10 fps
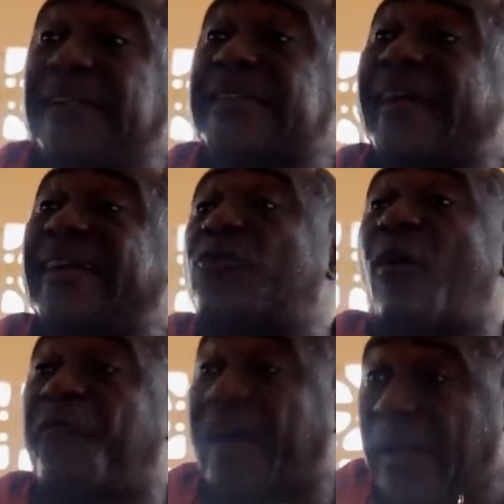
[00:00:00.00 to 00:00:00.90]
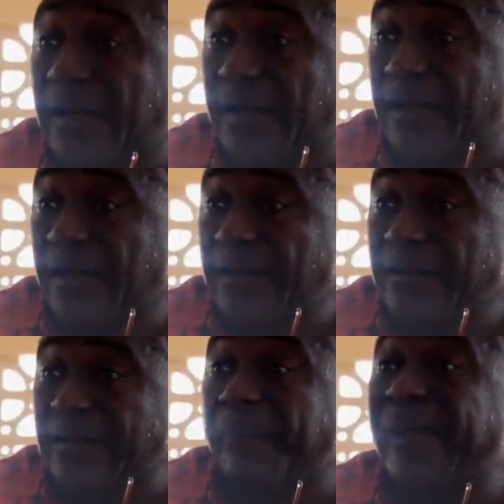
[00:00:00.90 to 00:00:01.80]
he decided to offer
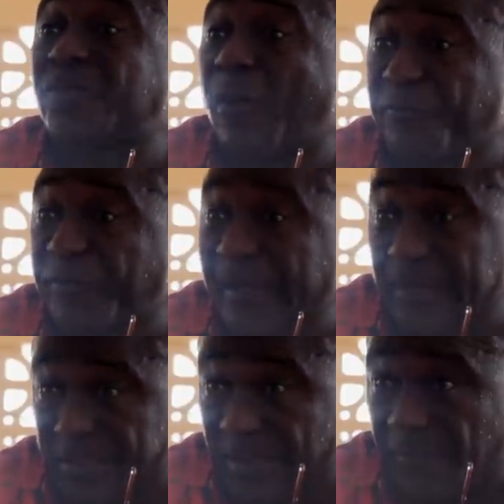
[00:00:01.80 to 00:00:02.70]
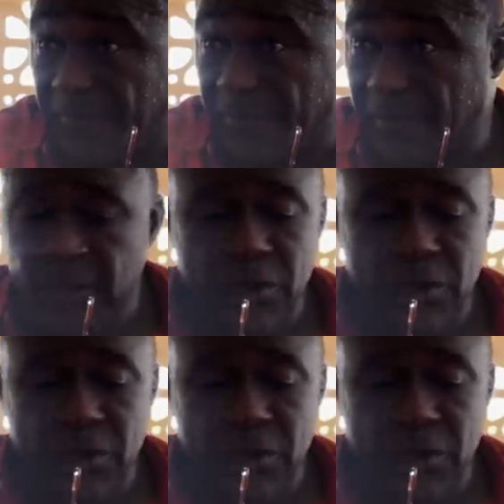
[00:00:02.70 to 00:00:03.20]
the burnt offering himself.